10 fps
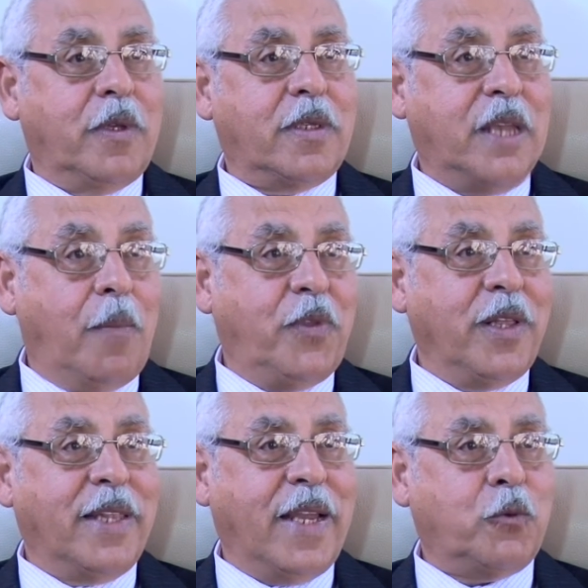
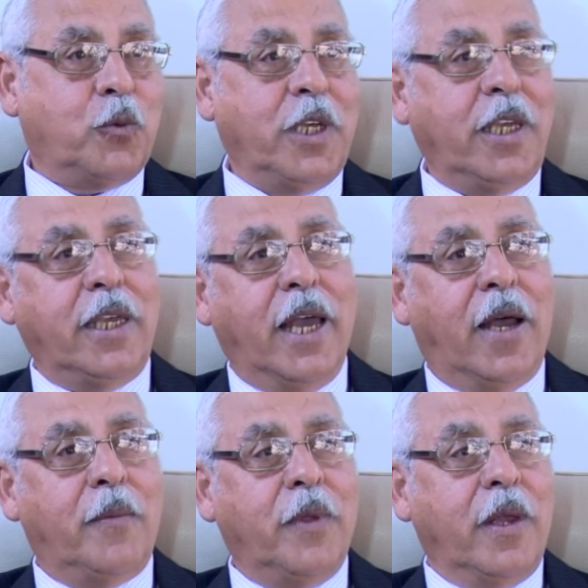something that we,
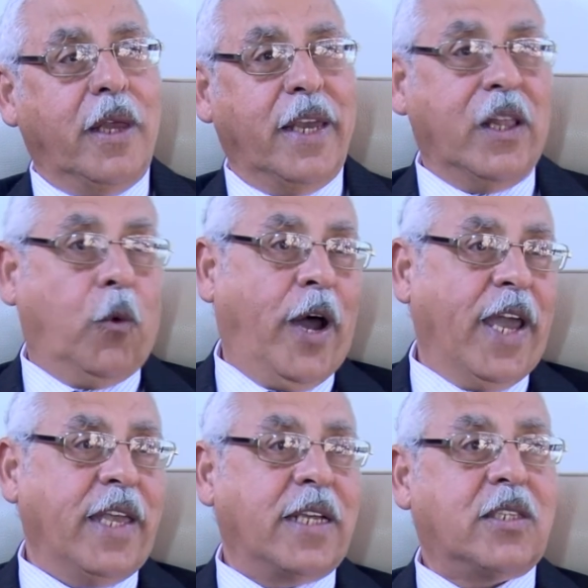in a
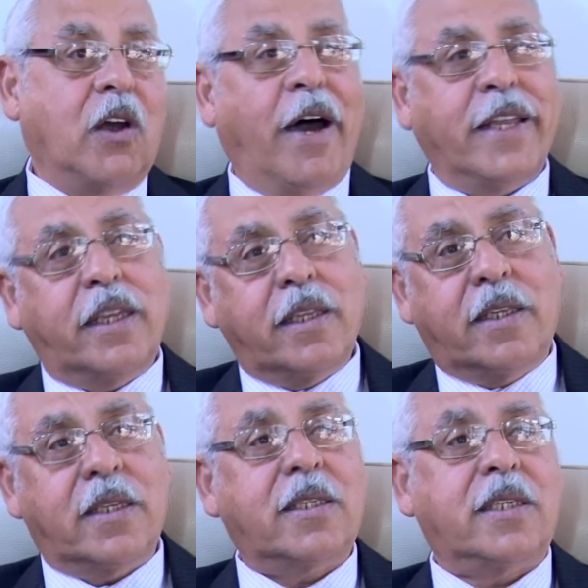way,
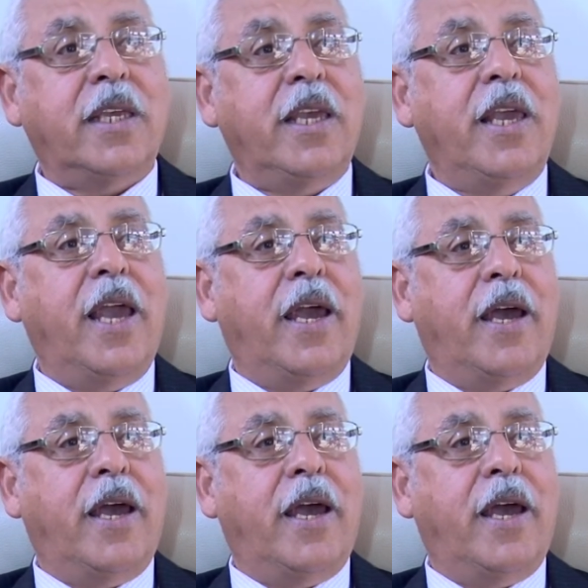excited to see,